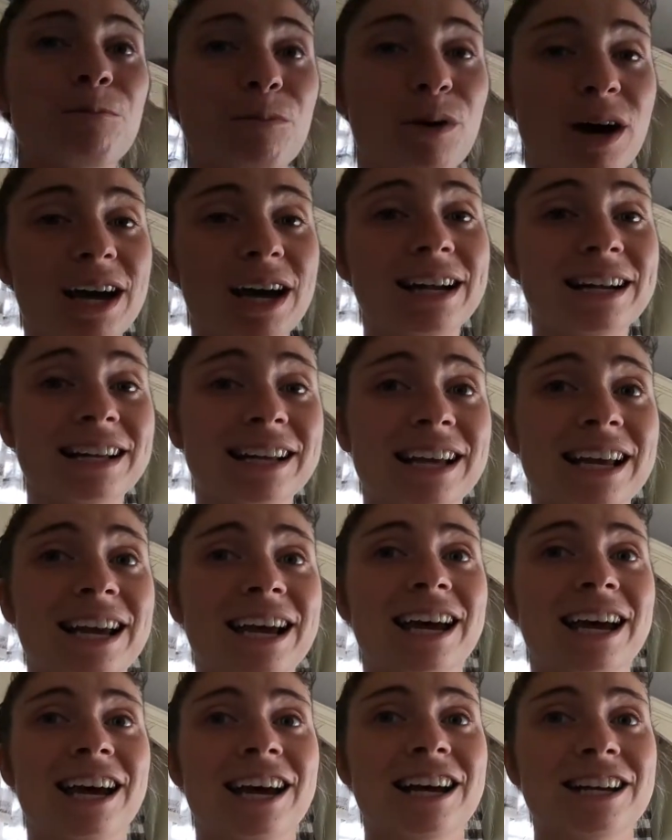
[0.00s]
But
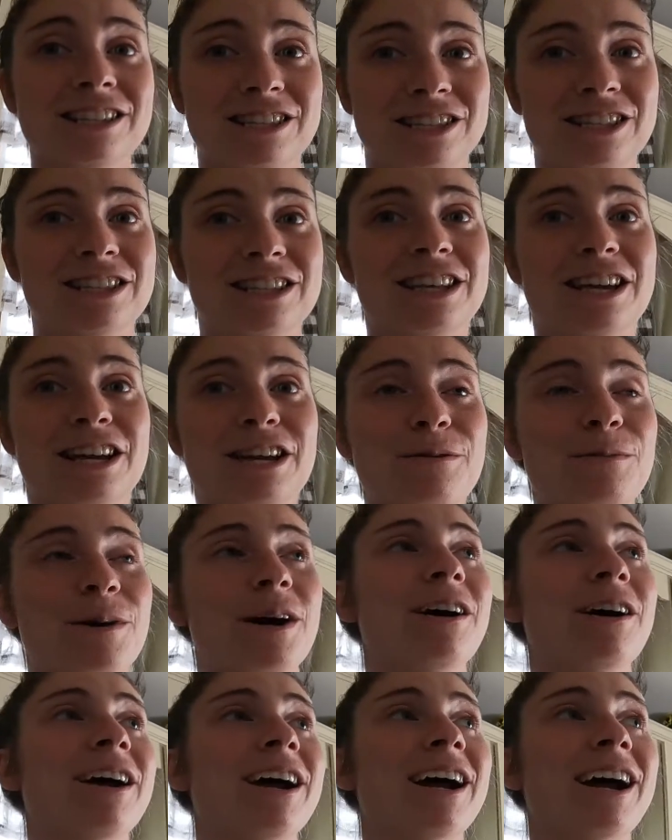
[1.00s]
just thinking
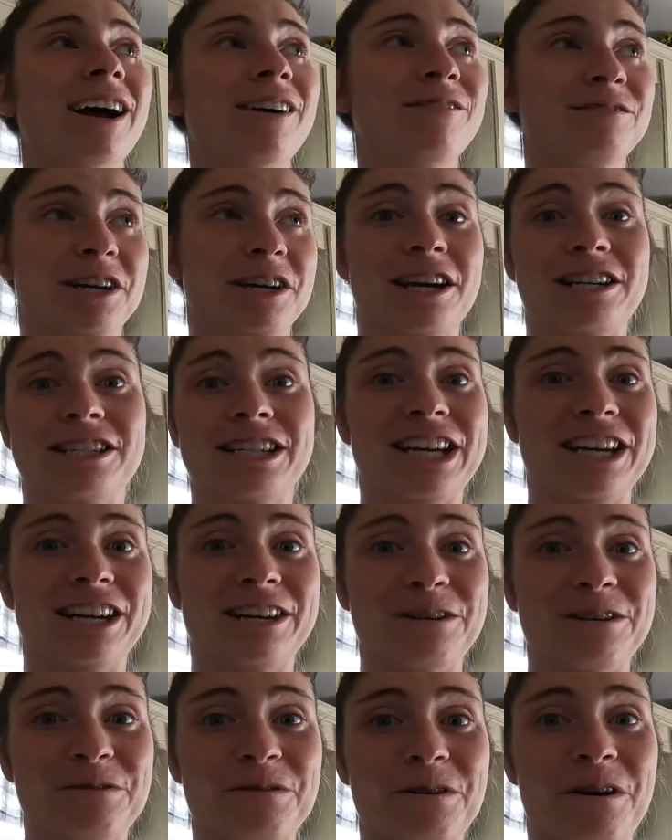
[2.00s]
about, oh my gosh, I
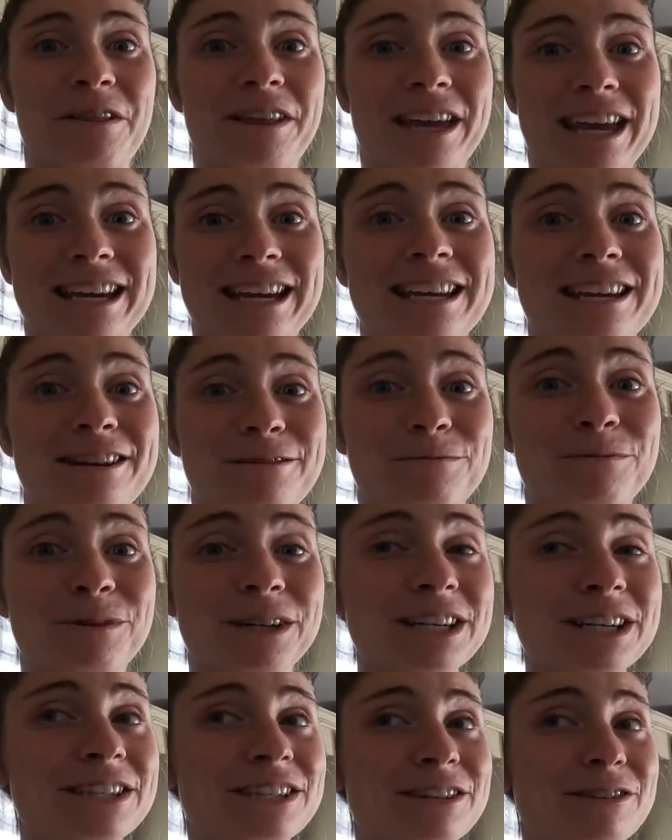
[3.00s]
gotta do it all again here
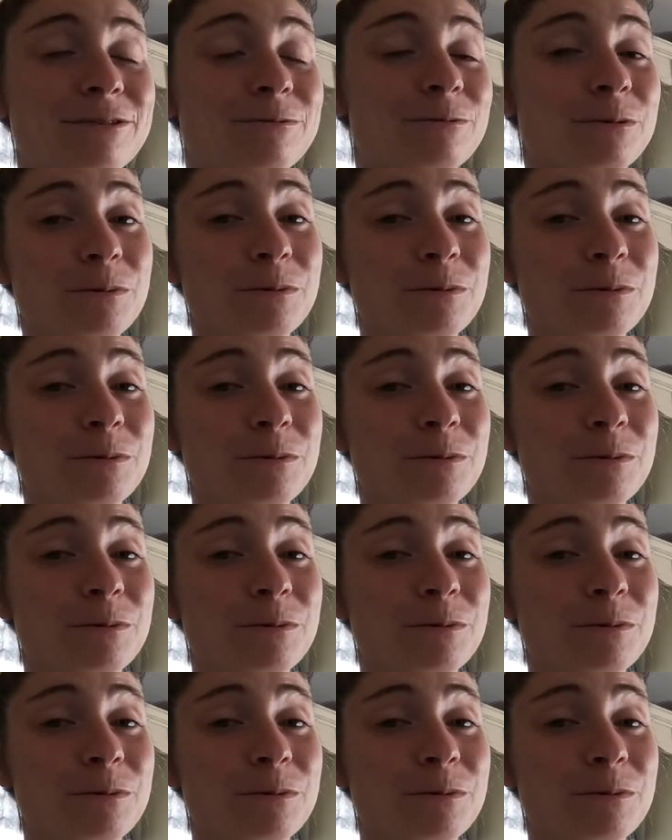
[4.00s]
pretty soon.